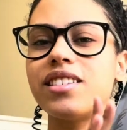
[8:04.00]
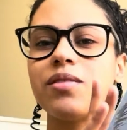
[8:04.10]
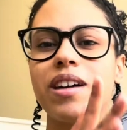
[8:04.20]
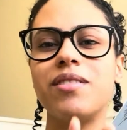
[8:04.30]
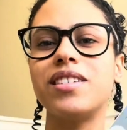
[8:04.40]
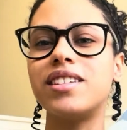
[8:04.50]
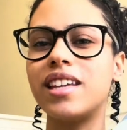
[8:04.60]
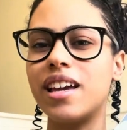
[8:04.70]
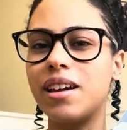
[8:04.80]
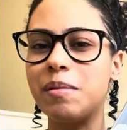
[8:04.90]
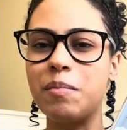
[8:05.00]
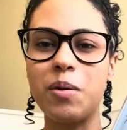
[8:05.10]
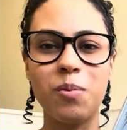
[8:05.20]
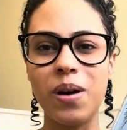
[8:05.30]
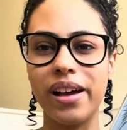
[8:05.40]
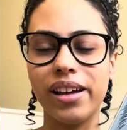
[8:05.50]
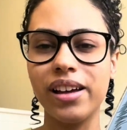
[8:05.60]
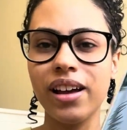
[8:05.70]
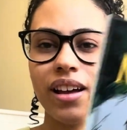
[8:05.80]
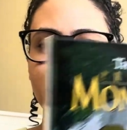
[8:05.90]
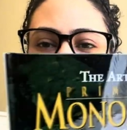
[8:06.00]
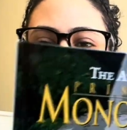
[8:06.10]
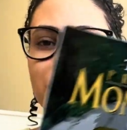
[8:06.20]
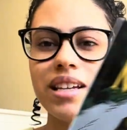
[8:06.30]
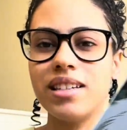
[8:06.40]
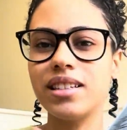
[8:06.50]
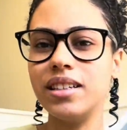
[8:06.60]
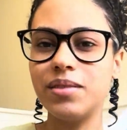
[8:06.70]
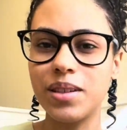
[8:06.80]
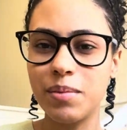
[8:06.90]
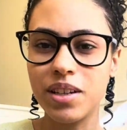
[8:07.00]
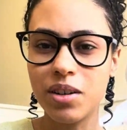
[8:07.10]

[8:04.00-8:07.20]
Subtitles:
around the same way, please leave them in a